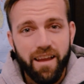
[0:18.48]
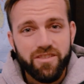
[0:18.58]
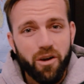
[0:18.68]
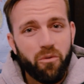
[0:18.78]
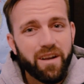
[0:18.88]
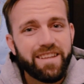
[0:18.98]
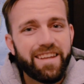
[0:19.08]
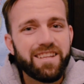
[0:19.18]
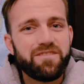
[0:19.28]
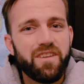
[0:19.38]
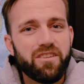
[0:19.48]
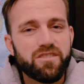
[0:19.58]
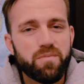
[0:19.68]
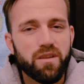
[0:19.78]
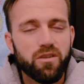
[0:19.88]
So I wanted today's video
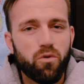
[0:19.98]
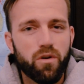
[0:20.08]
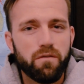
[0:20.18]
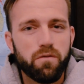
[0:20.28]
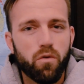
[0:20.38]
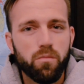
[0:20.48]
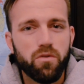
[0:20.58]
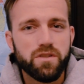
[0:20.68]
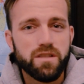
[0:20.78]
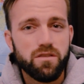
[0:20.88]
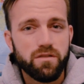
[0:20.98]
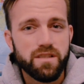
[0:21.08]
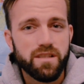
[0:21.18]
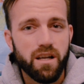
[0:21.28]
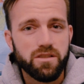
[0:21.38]
just to be a little more informal and just a little
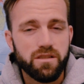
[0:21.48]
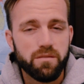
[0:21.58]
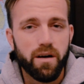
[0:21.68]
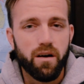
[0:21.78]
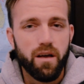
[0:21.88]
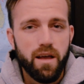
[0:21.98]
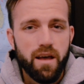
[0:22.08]
discussion about